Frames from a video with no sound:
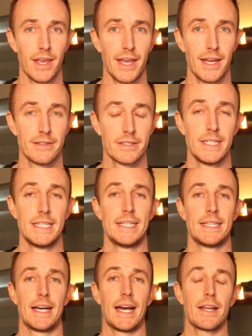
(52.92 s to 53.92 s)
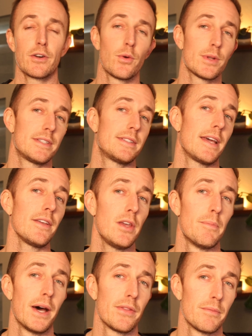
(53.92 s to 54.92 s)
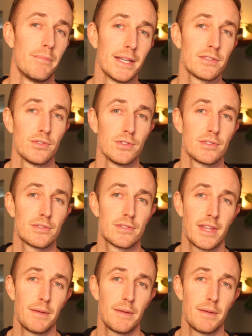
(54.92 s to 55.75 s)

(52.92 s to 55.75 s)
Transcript: And I don't know what to tell you about the muscles.